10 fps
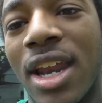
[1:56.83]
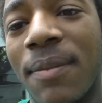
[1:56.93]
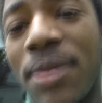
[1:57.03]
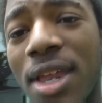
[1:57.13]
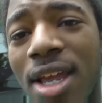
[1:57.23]
and
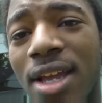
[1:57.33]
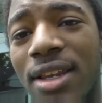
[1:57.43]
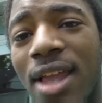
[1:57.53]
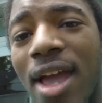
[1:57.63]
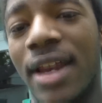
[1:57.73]
I'm
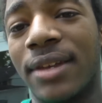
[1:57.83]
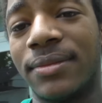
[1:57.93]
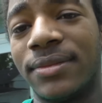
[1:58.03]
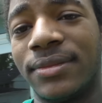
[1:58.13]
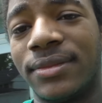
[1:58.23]
thinking that
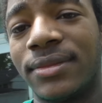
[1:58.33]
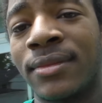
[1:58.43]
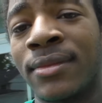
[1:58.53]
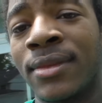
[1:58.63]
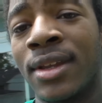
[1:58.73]

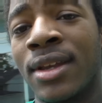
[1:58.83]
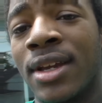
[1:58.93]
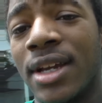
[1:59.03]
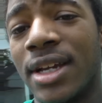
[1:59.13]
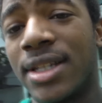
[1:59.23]

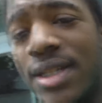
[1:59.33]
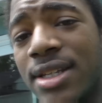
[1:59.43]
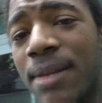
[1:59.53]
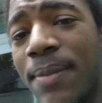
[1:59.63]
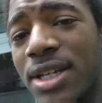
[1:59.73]

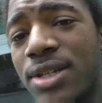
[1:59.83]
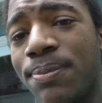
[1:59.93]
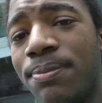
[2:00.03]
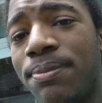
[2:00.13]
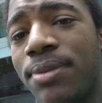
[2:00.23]
it's the
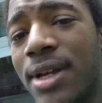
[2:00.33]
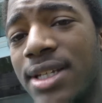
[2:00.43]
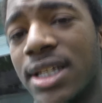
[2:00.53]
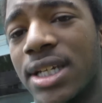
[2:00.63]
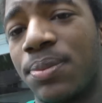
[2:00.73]
best
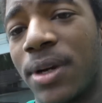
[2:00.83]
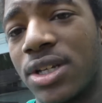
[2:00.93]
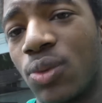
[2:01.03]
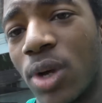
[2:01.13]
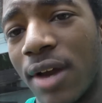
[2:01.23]
place to
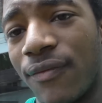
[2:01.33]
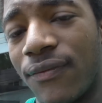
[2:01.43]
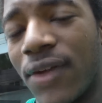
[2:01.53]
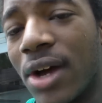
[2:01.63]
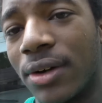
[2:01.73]
express what I
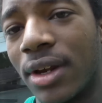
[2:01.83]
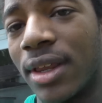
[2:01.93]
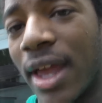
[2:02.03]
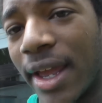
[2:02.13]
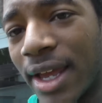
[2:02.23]
felt.
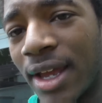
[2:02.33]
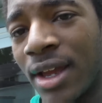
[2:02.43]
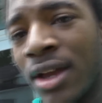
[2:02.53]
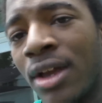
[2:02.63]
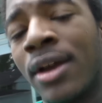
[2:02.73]
Like,
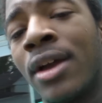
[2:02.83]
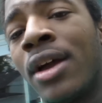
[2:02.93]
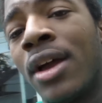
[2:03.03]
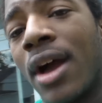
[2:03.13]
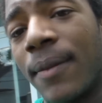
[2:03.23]

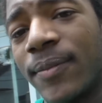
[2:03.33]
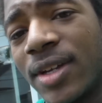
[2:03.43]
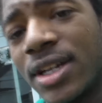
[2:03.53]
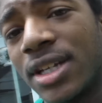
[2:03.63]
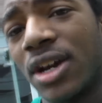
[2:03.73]

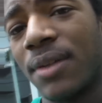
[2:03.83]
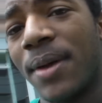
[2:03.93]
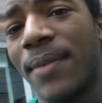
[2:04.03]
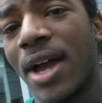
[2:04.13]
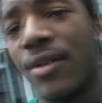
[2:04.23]
I'm gonna talk
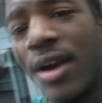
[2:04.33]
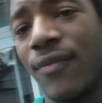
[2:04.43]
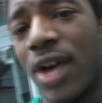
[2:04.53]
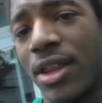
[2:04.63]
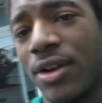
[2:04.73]
about my
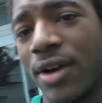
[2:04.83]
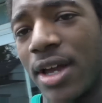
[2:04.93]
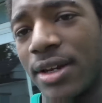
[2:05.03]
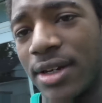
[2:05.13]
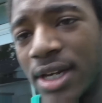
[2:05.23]
grandfather
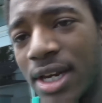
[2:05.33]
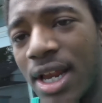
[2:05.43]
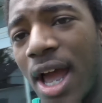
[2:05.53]
and